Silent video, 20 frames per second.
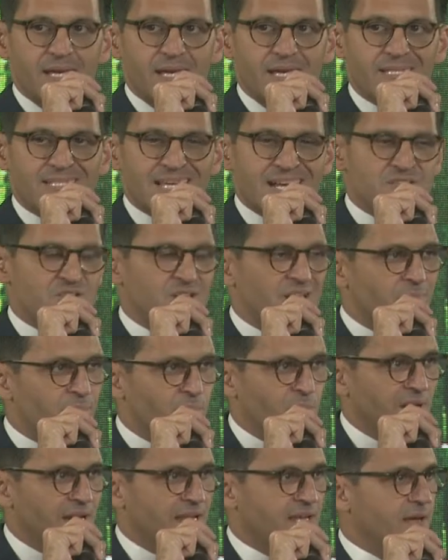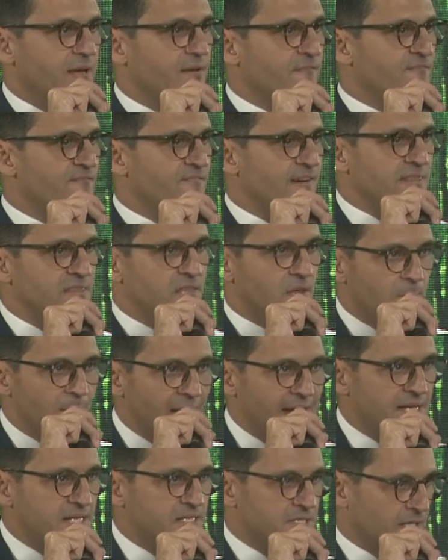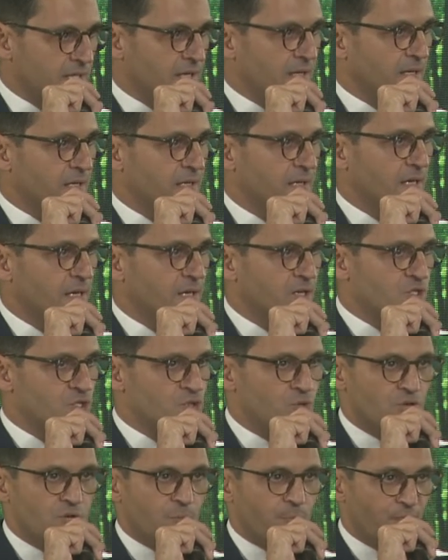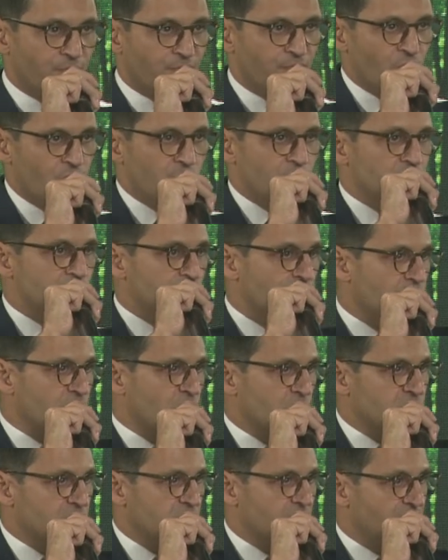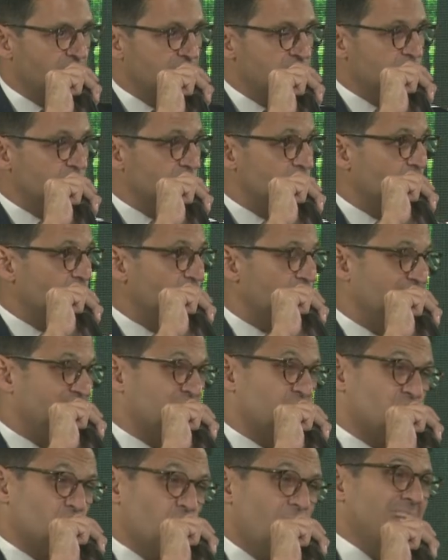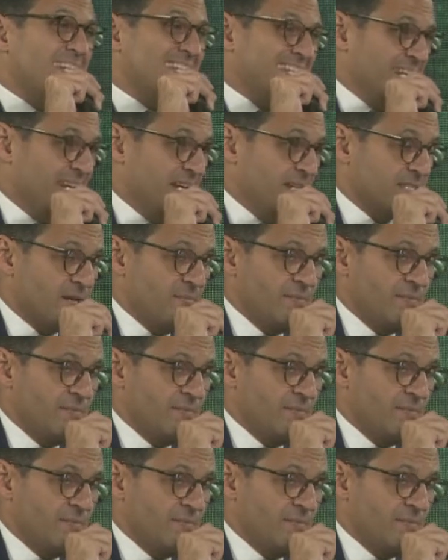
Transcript: is actually pretty fundamental to the performance of those investments over the next 20 years.